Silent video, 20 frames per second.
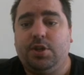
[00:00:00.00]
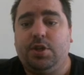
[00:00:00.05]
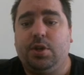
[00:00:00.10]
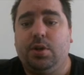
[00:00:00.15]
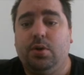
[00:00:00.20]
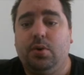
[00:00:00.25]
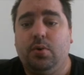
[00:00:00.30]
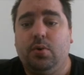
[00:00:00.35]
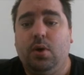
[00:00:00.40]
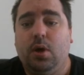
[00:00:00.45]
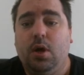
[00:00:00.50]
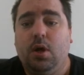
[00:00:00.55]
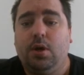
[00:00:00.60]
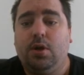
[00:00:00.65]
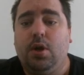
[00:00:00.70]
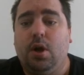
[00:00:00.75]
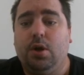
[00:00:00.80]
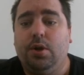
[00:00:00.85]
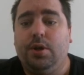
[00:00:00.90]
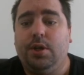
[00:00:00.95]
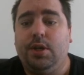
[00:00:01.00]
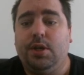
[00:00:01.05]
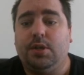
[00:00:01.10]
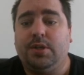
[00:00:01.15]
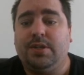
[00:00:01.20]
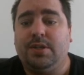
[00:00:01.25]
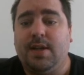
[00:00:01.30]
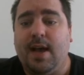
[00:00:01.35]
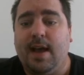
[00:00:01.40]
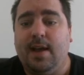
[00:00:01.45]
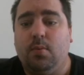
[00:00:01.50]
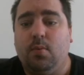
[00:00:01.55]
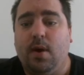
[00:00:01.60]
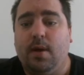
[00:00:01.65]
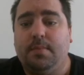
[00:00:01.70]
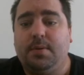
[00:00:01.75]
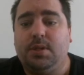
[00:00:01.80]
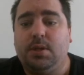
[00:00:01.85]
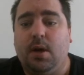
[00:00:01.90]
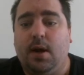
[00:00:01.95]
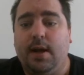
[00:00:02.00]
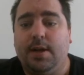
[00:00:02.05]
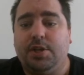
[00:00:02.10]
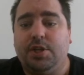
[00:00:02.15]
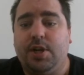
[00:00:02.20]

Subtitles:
Two, go to your state website,